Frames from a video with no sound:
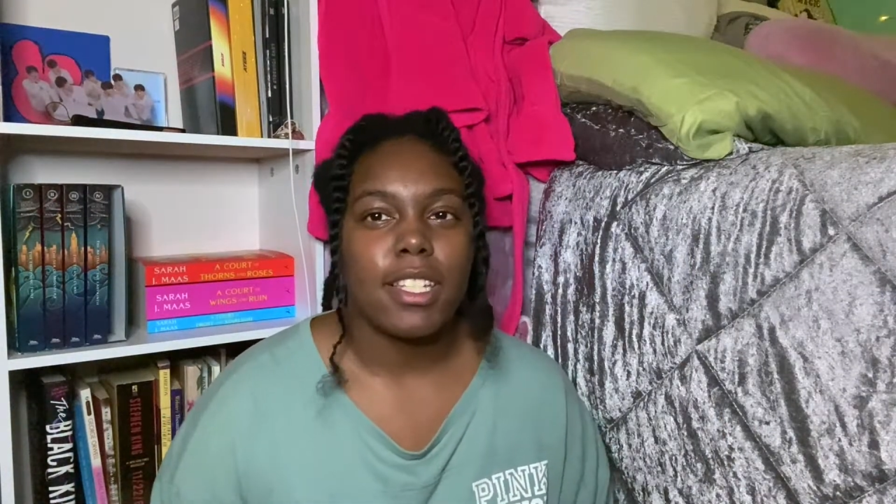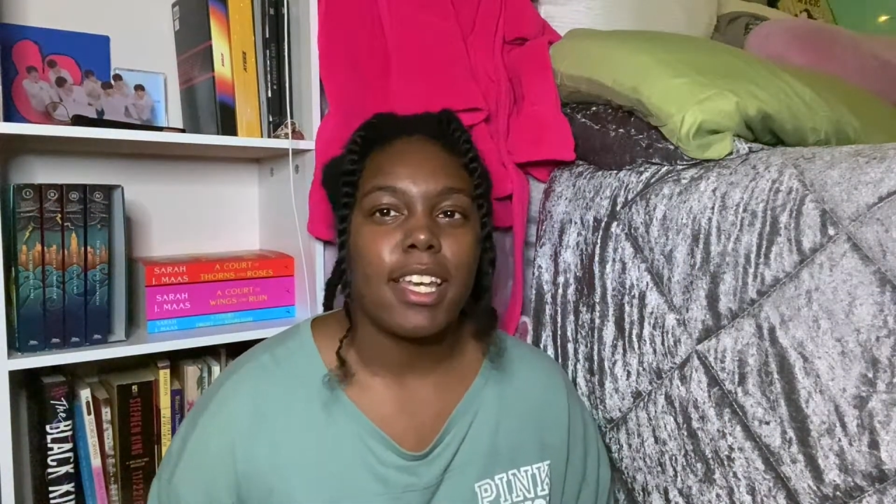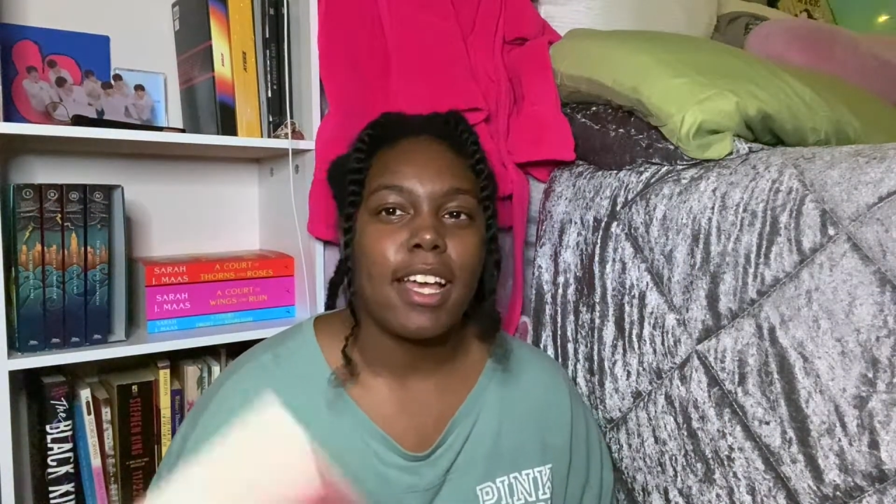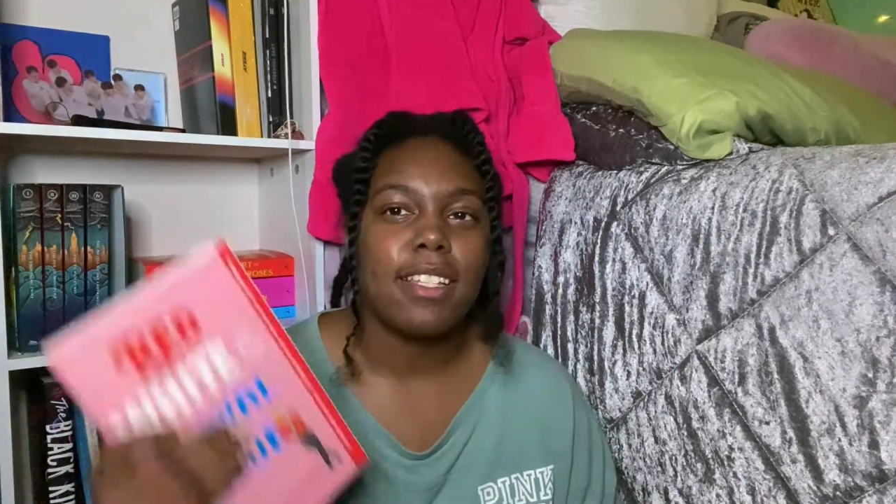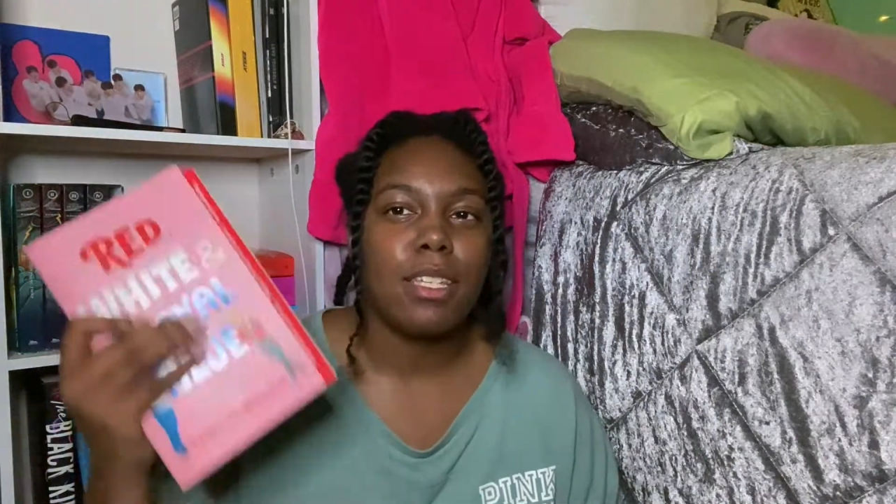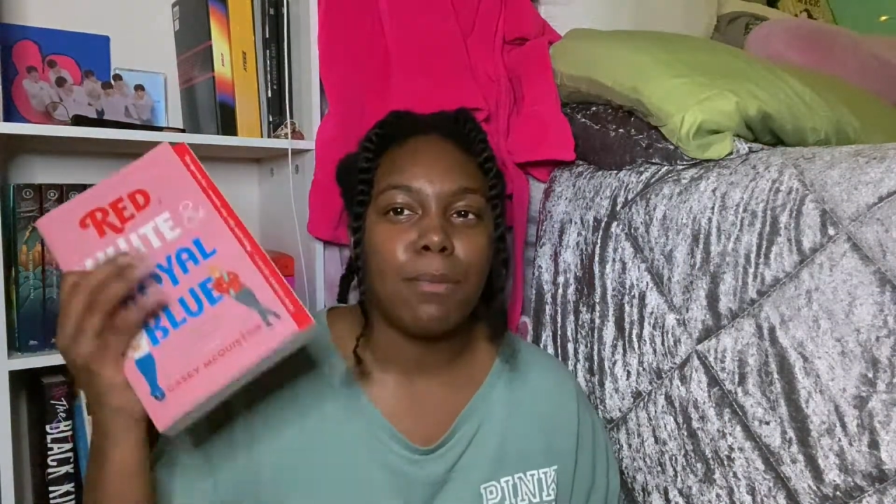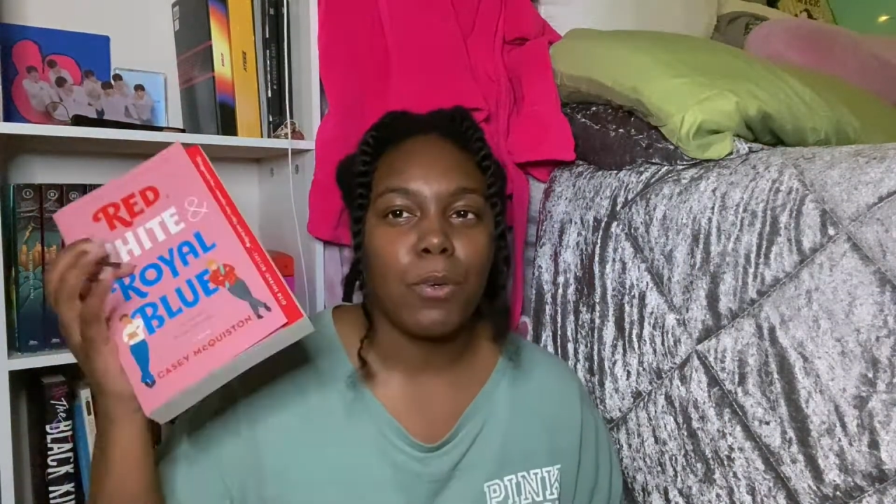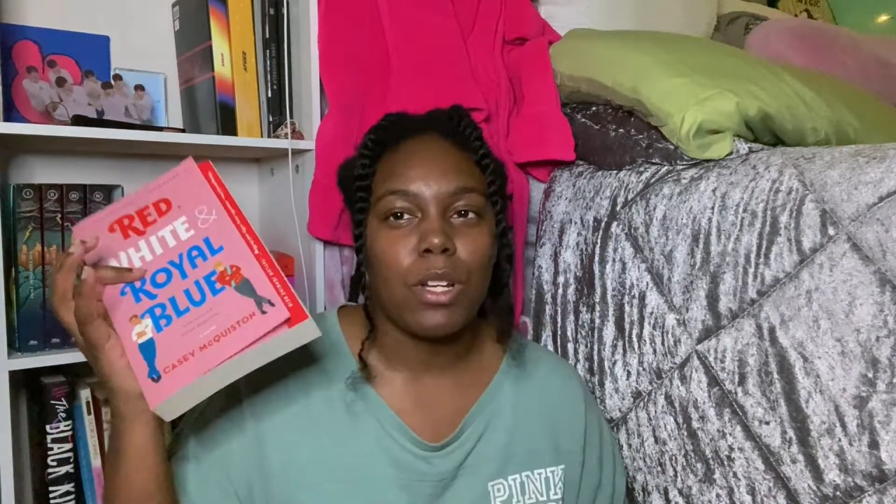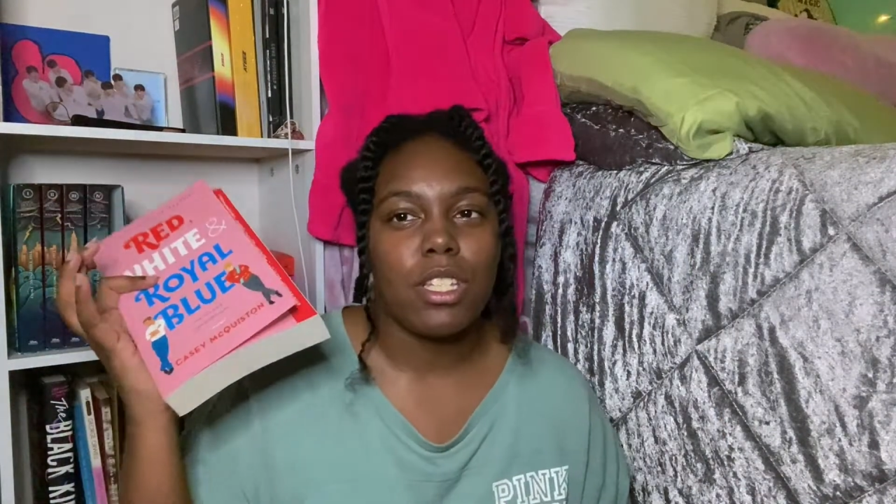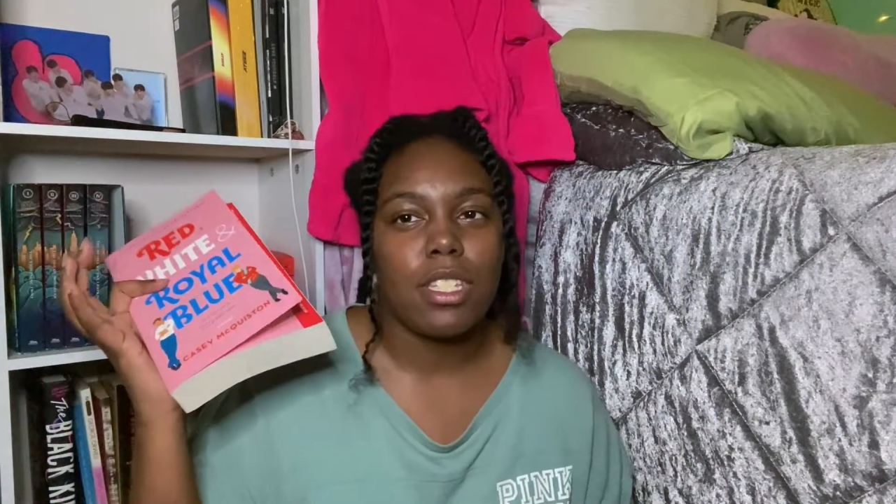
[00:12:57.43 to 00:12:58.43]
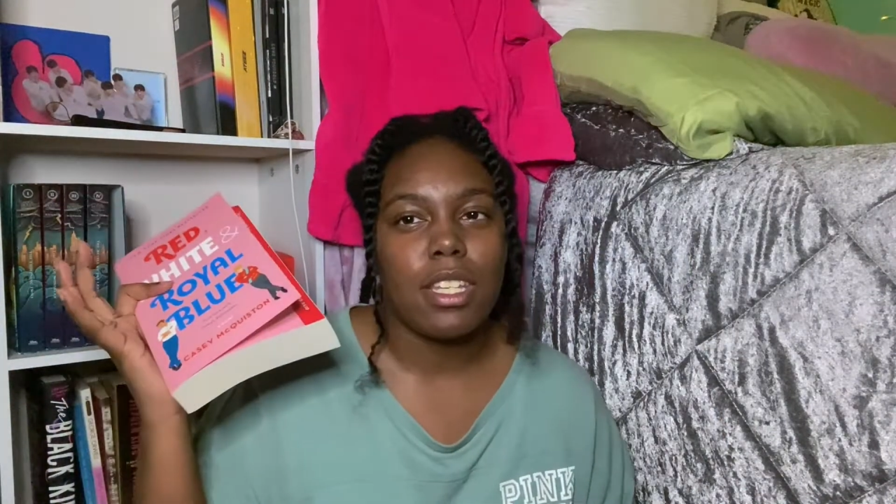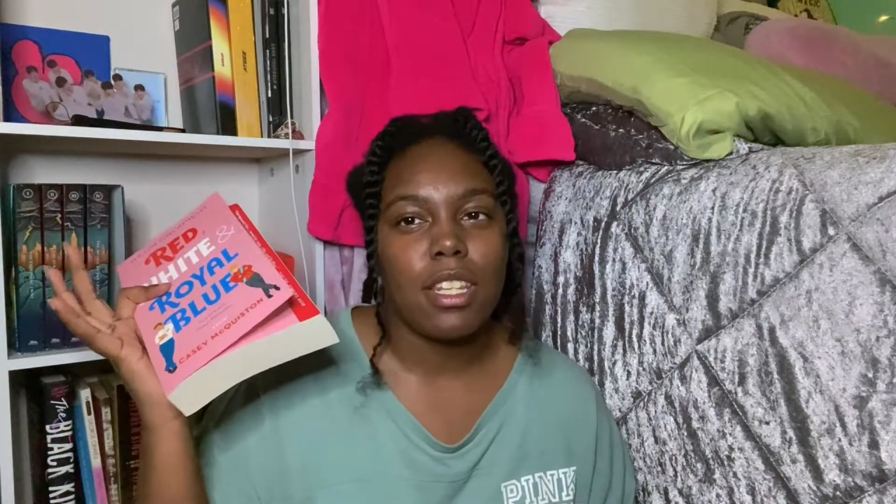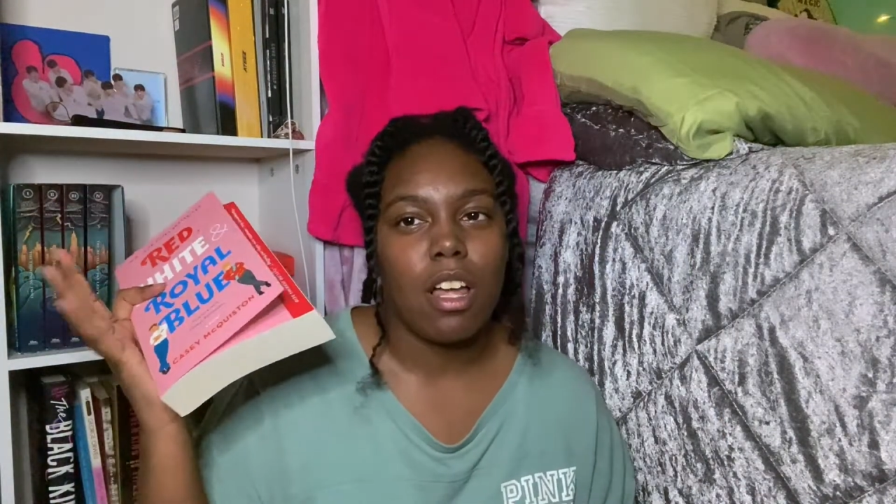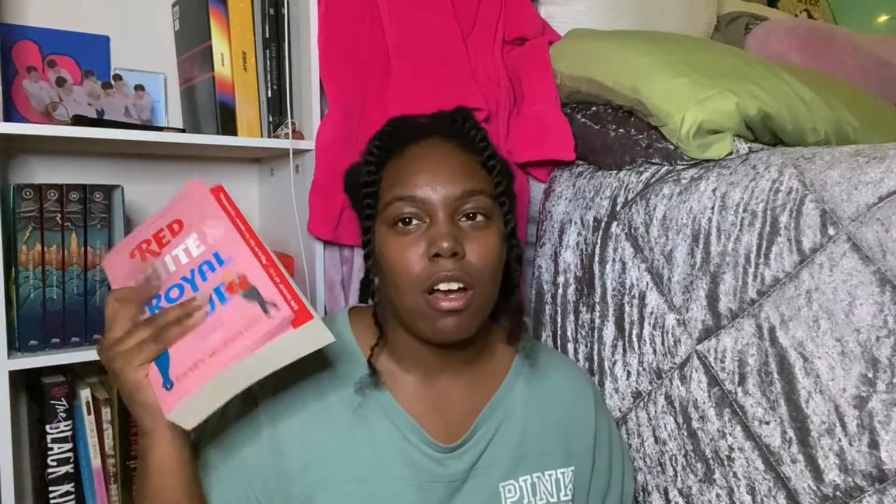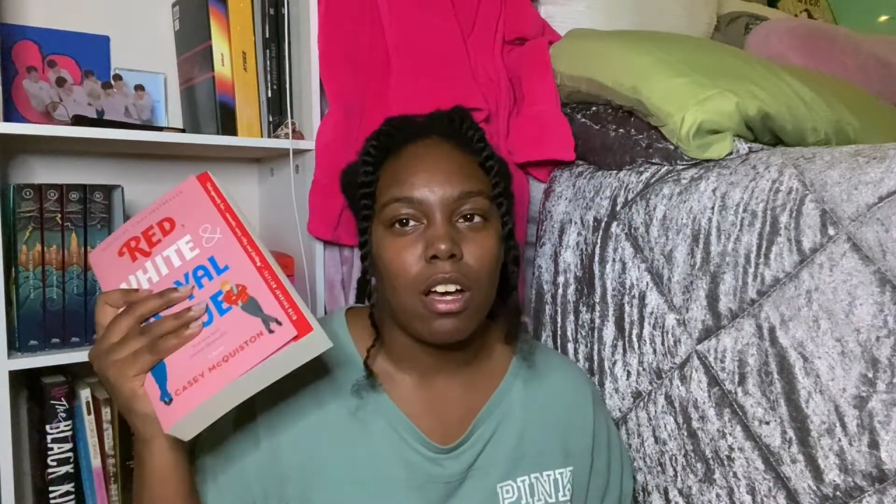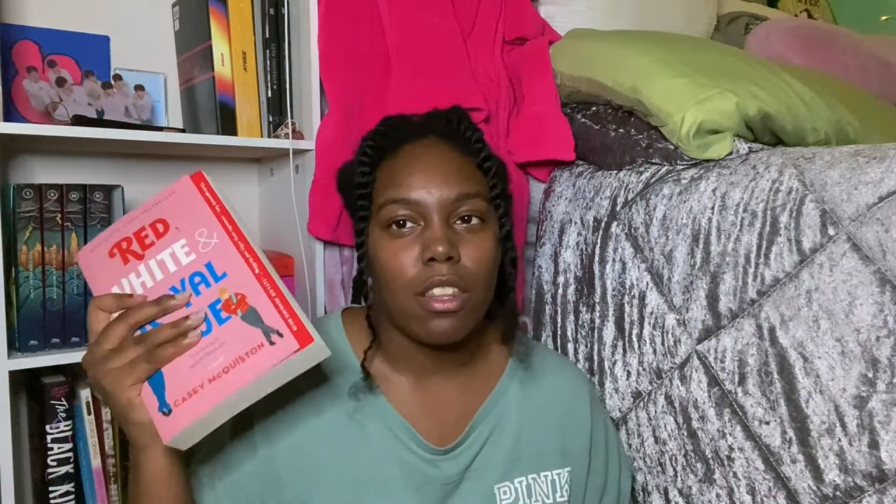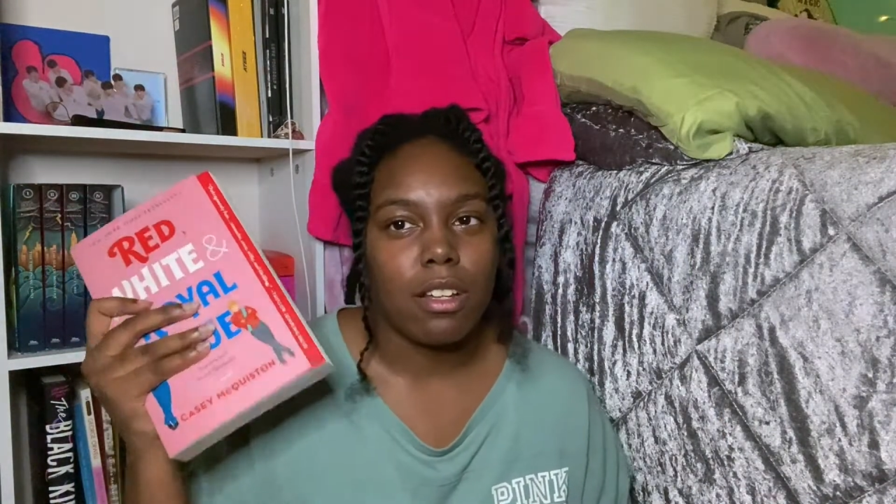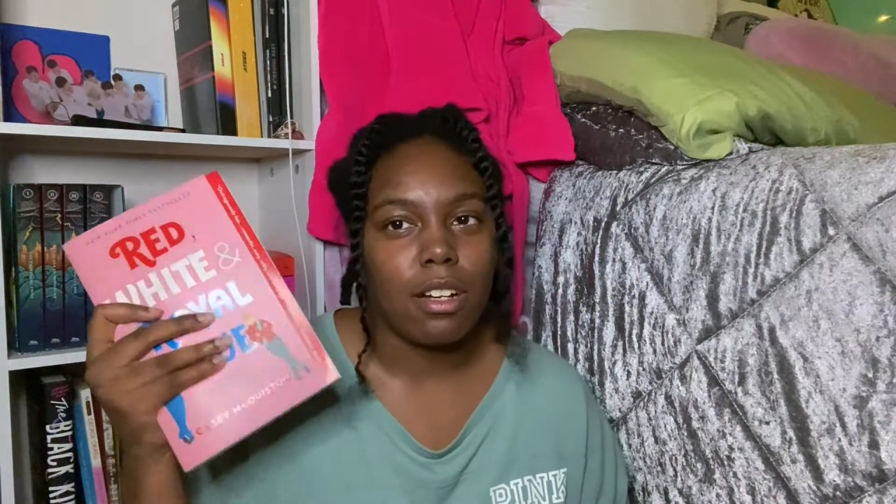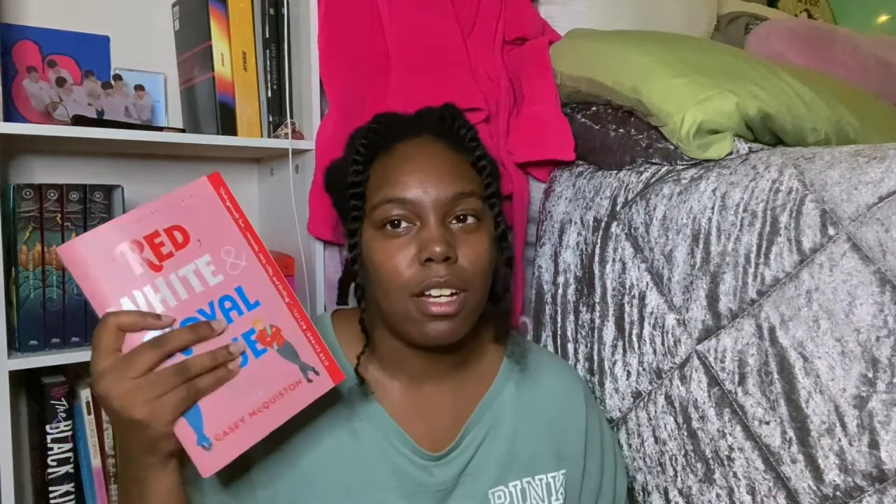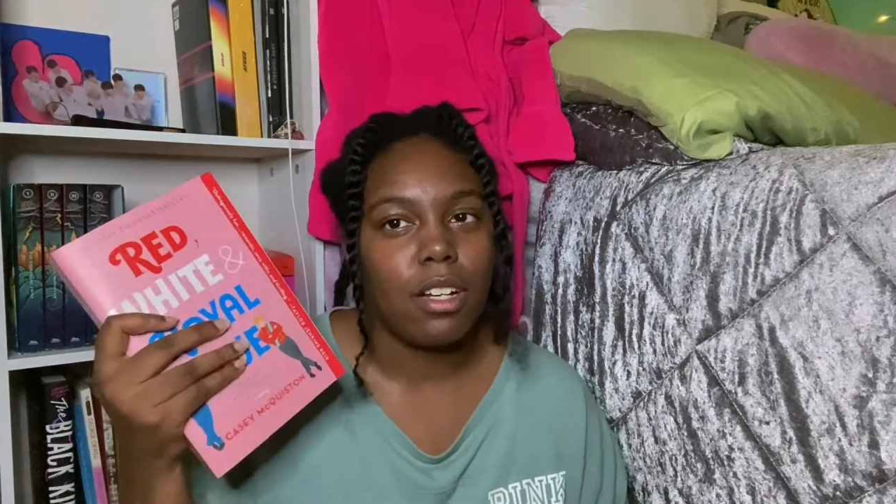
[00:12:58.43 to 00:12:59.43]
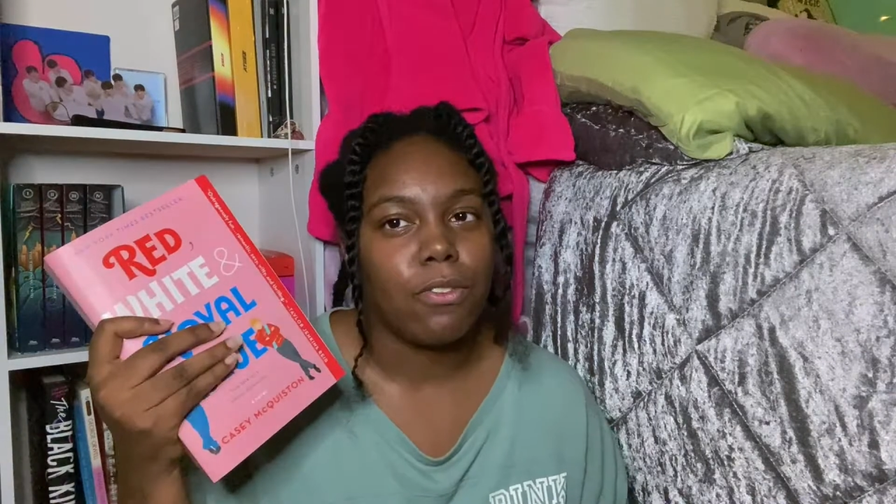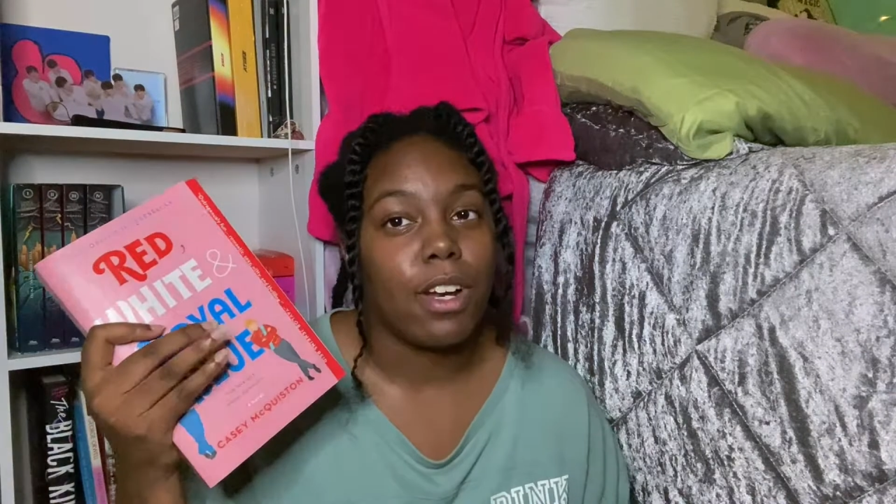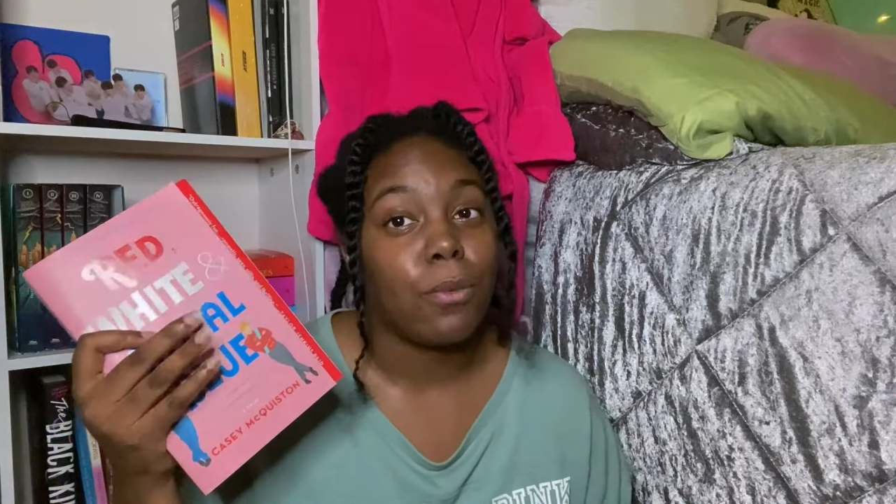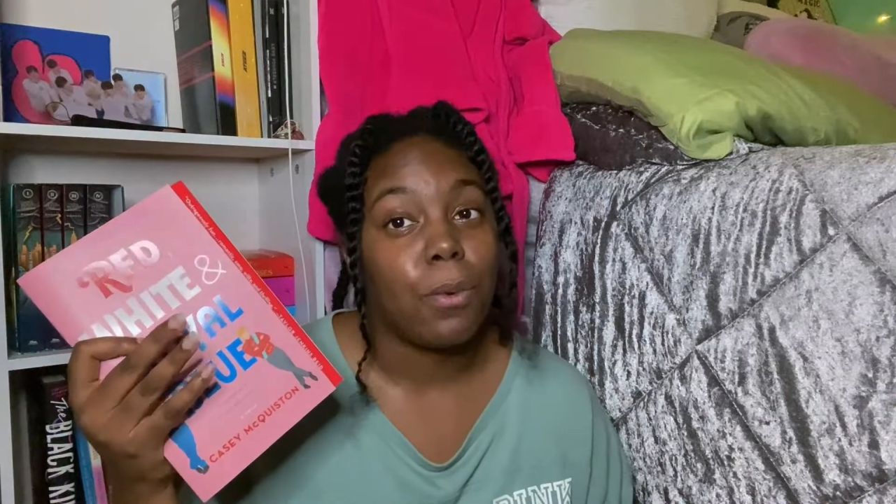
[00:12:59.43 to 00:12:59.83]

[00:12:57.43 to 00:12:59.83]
Casey McQuiston, the author of Red,